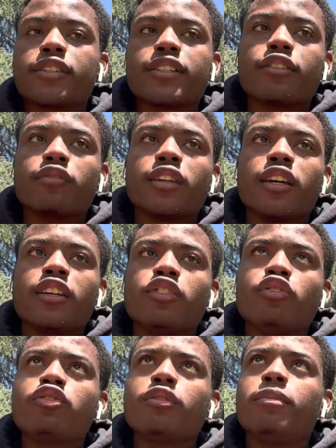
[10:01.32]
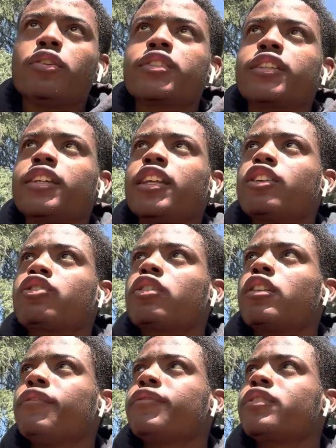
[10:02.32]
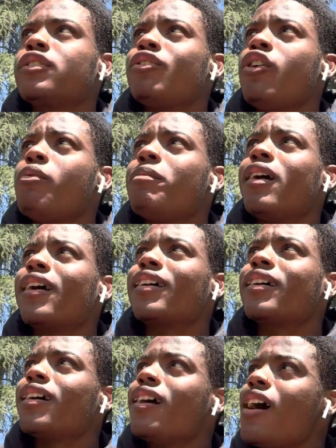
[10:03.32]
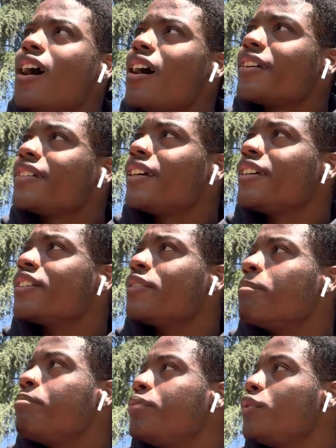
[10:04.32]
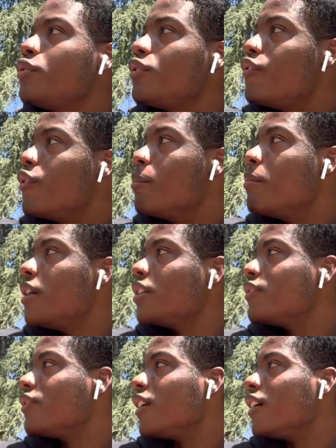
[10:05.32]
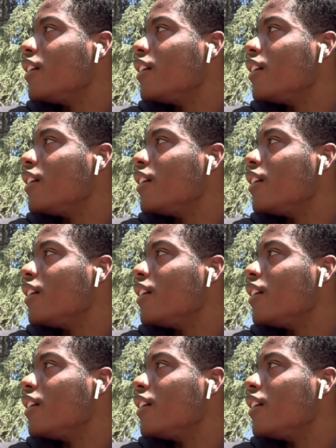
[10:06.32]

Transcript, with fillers: single day. You're supposed to get out your comfort zone. Oh my gosh, that is a beautiful butterfly.